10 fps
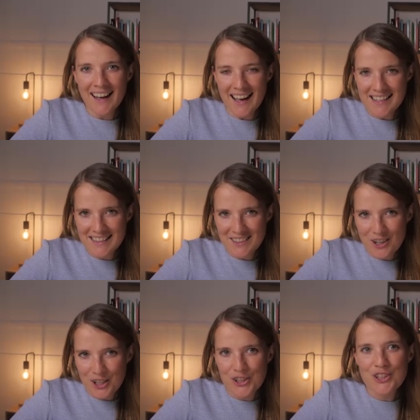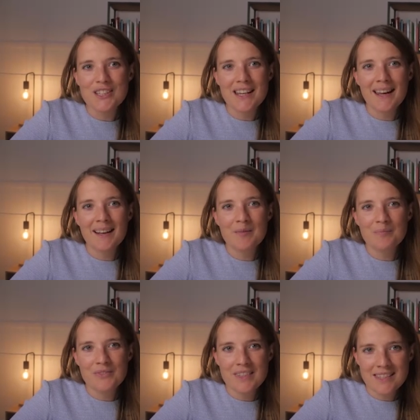asking, not
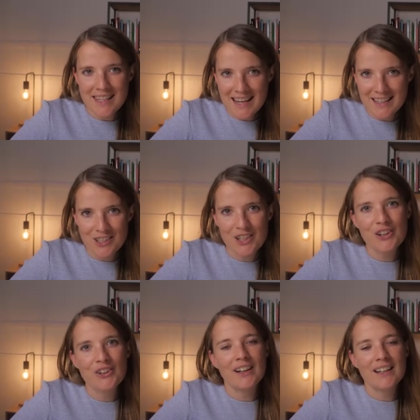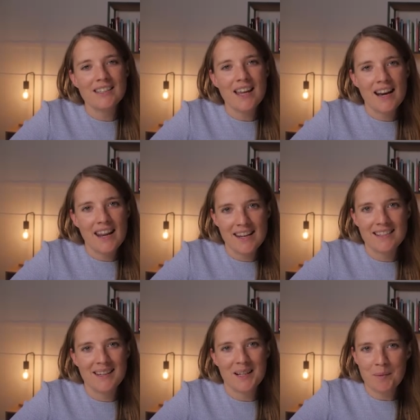accusing, C is curious and E
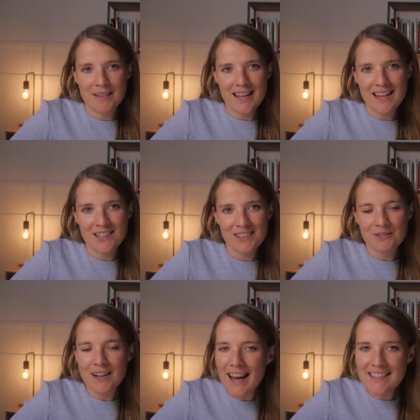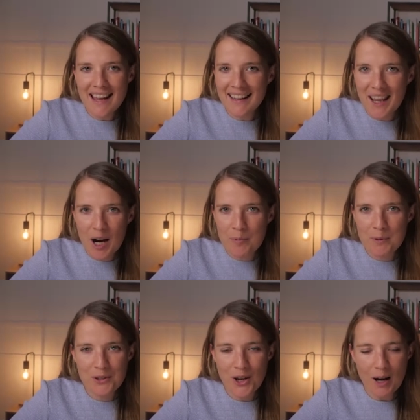is expectations. Renee, is that going to help you
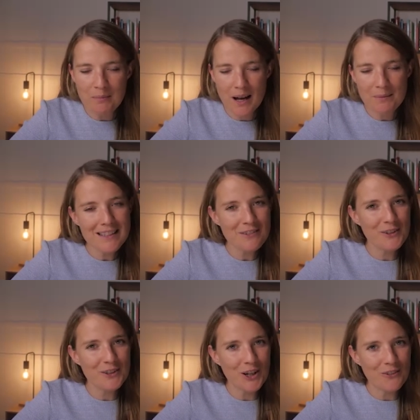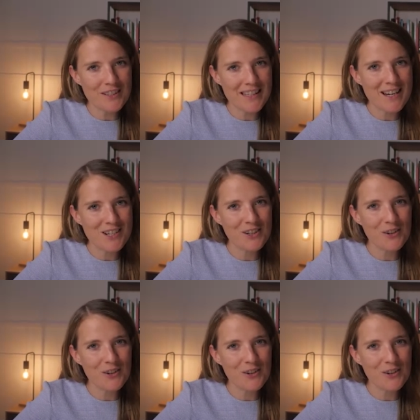with your upcoming difficult conversation